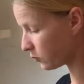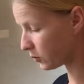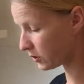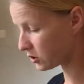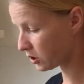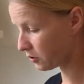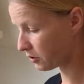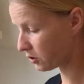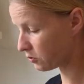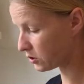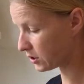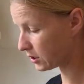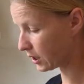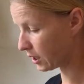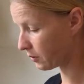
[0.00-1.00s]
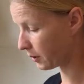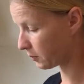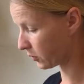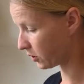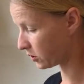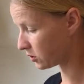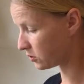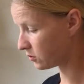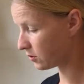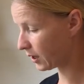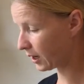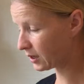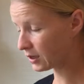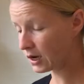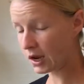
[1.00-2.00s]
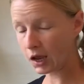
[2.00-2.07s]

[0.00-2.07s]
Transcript: with showing you just how I'm going to do that.